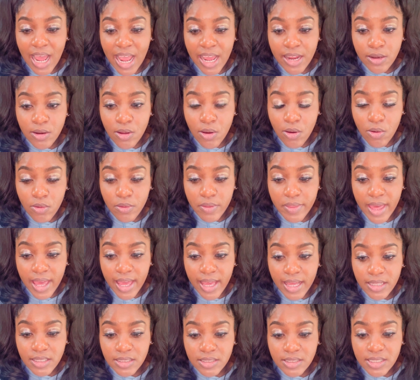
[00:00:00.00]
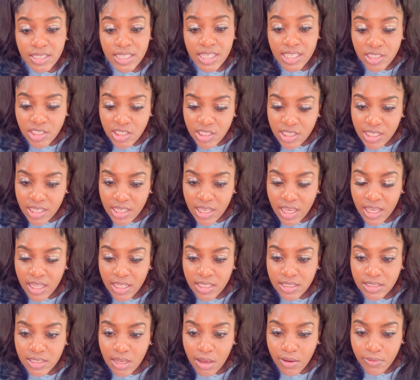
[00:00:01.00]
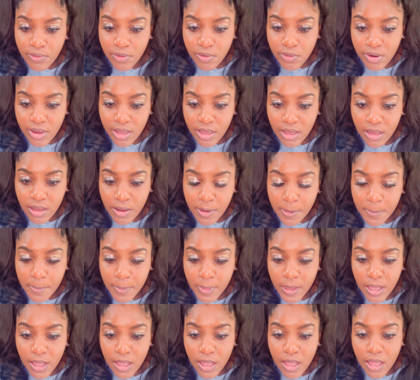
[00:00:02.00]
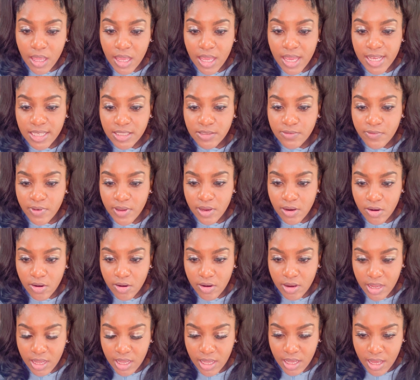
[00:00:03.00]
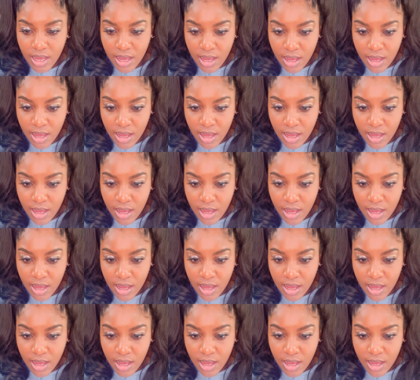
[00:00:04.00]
I know that teaching in South Korea is very